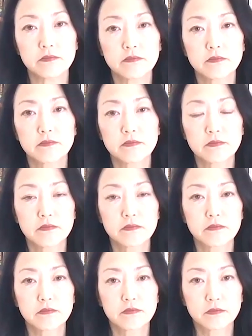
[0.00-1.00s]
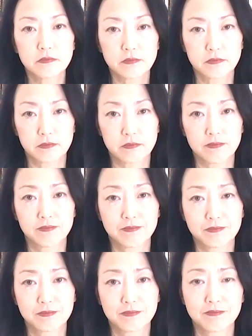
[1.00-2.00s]

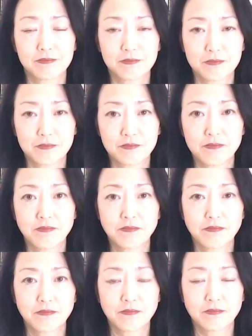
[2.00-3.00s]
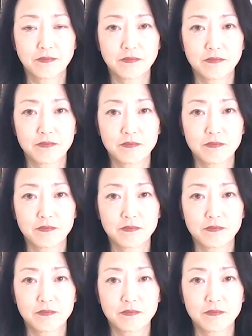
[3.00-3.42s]
(not speaking)